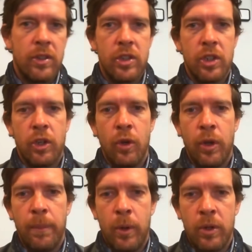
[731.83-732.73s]
to
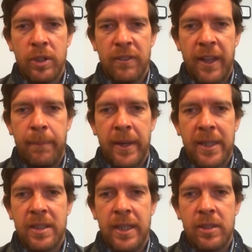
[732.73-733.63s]
secure the points, if that
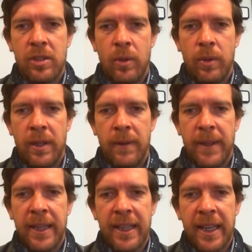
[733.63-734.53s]
makes sense. So the,
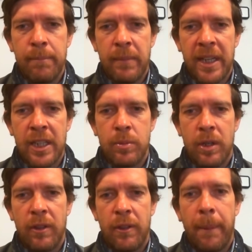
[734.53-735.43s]
the in-game
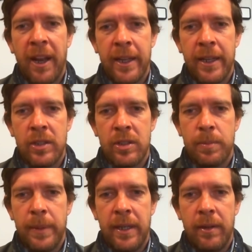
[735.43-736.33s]
management of the players
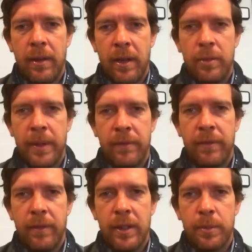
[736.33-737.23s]
has been has
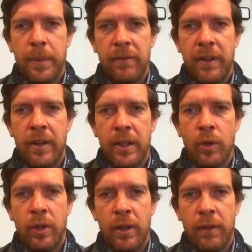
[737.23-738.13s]
been has been very
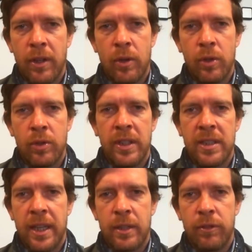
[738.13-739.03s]
good over the course of
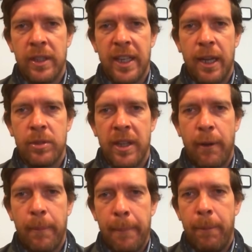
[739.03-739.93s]
these last three games, and
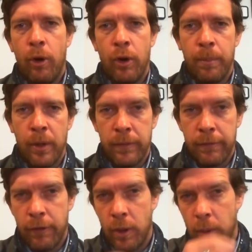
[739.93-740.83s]
that'll be important
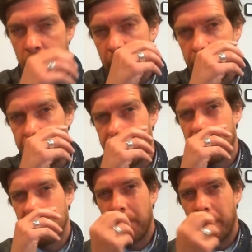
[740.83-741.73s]
moving forward.
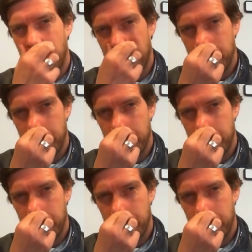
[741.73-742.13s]
And